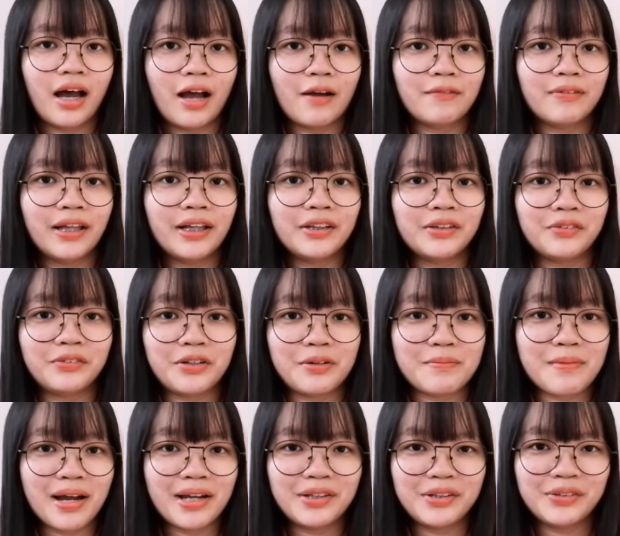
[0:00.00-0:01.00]
I would like to
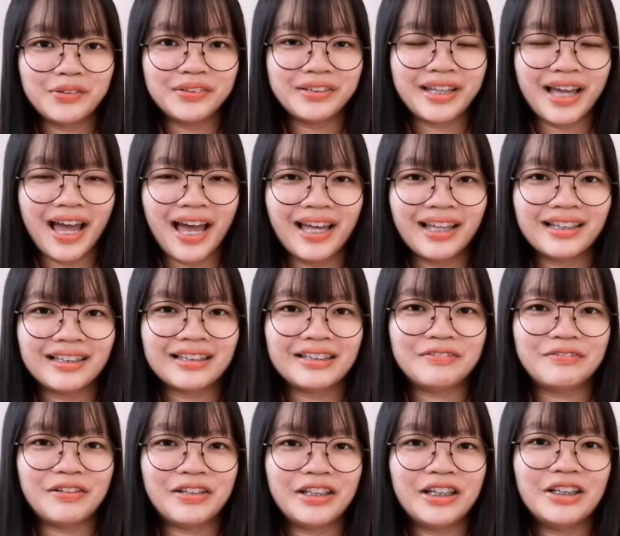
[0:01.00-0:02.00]
remind you that
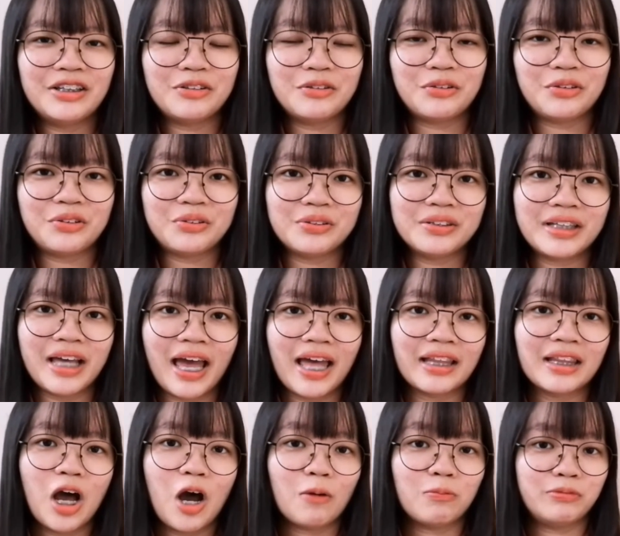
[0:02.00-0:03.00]
we need to use
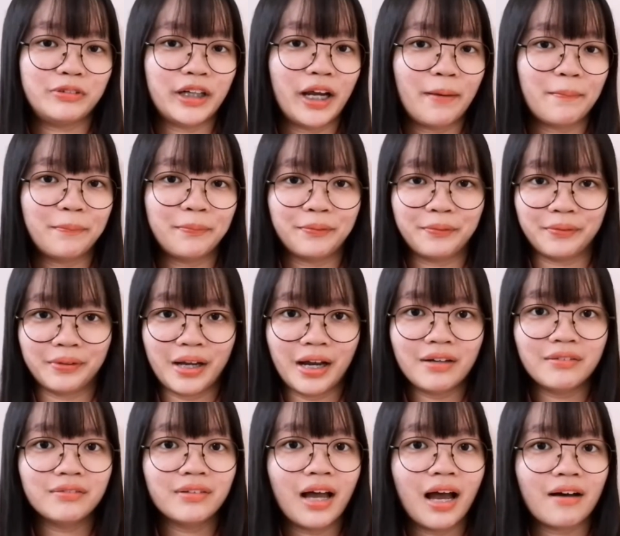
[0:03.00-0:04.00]
an object
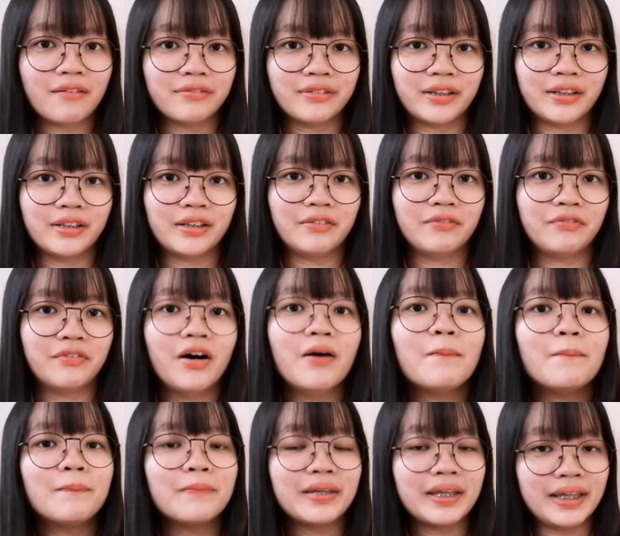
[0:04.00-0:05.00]
pronoun after the
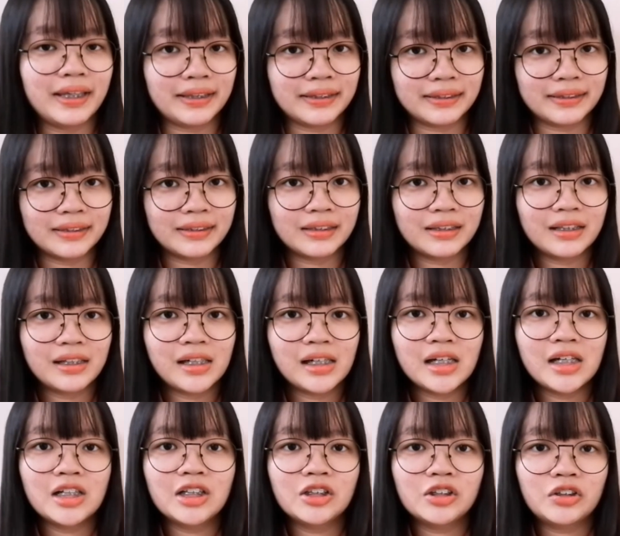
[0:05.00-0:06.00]
verb is.
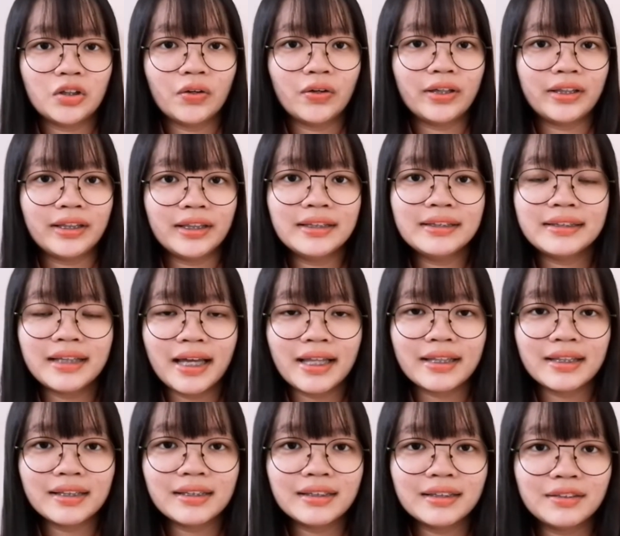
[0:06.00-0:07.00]
So in this
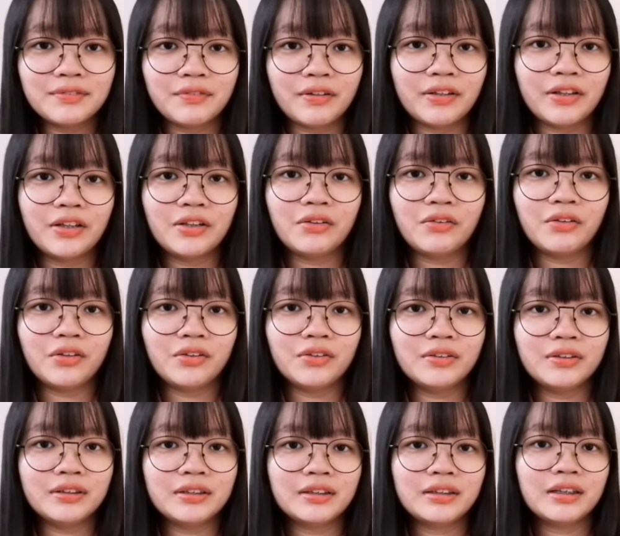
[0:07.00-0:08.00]
sentence, we need to
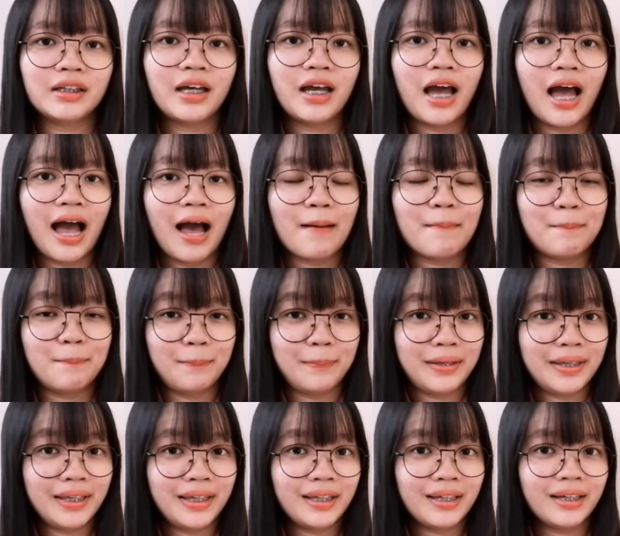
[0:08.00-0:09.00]
use
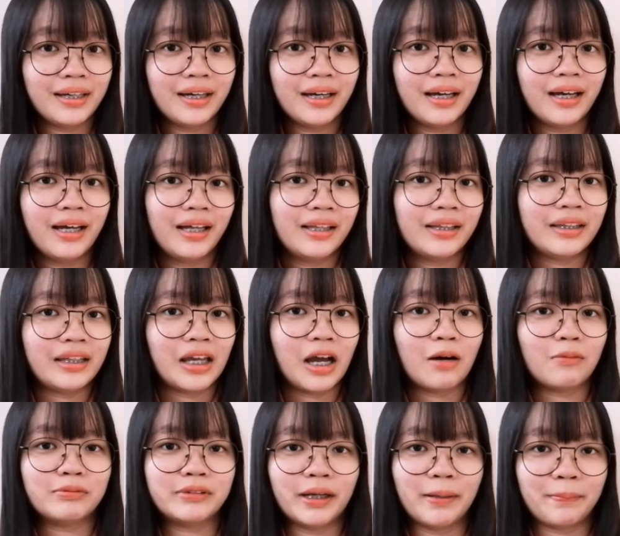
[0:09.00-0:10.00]
me, the
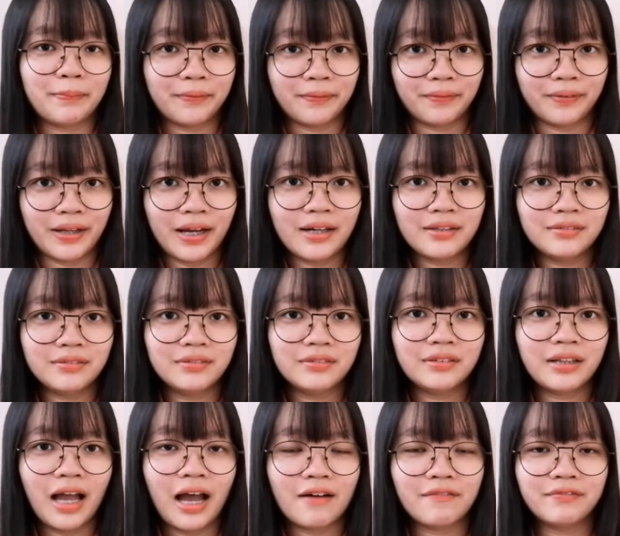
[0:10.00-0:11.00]
object pronoun,
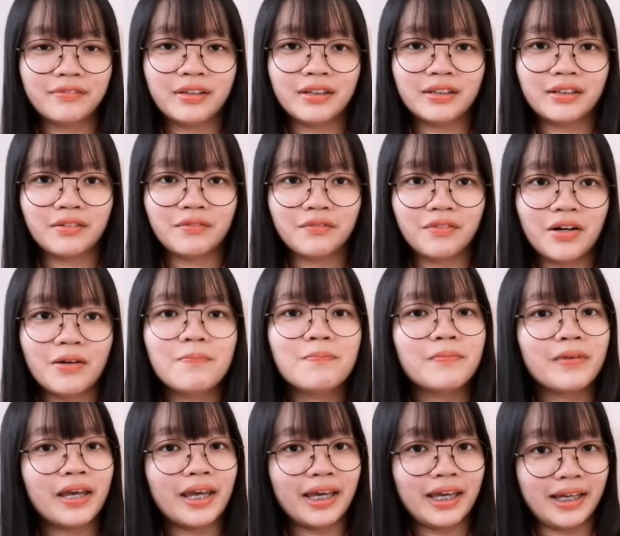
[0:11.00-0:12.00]
after the verb
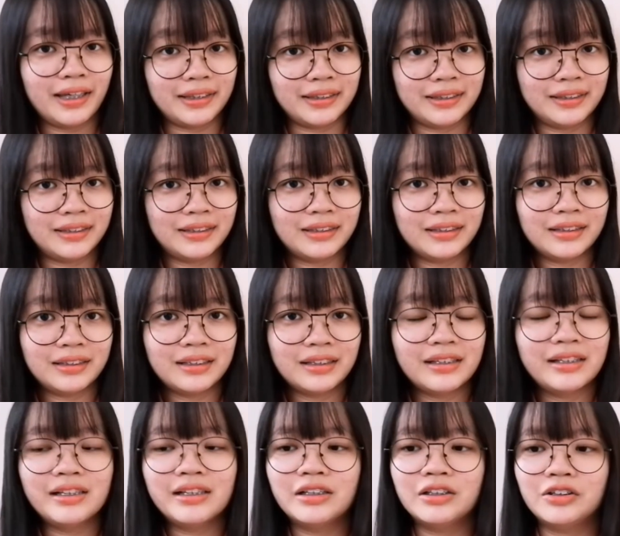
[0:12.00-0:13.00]
is.
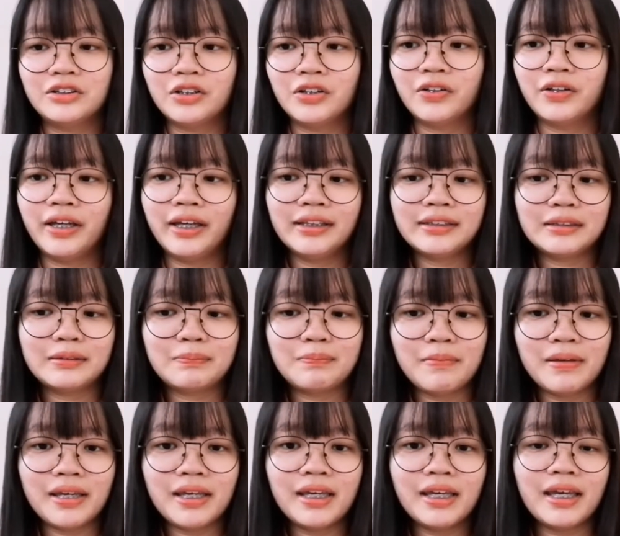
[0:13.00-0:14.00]
So it's
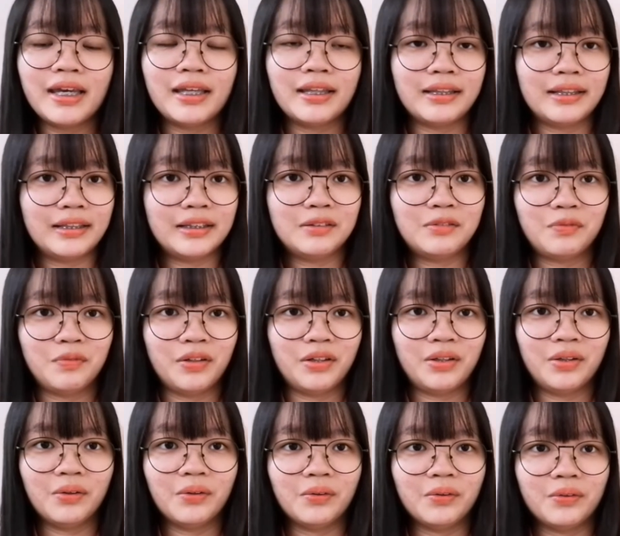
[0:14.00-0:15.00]
me in this
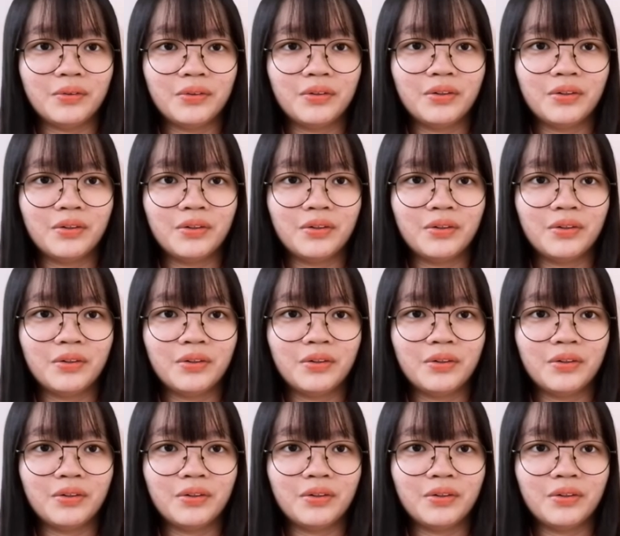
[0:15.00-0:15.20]
video.